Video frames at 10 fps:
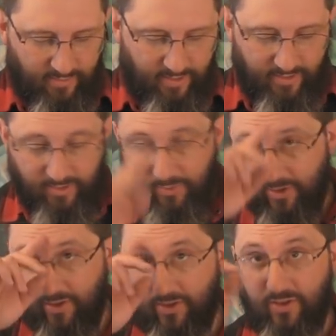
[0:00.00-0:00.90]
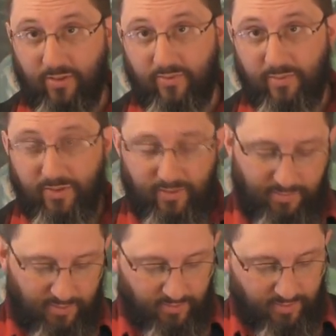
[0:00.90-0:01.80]
Well, here's what you can show them from the
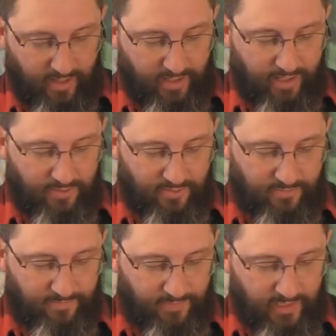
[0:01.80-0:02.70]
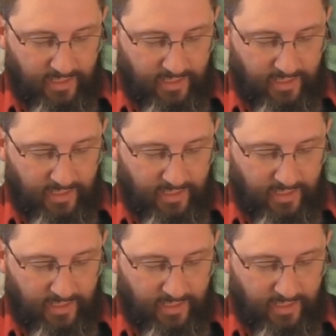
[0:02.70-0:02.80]
scriptures, how to answer them.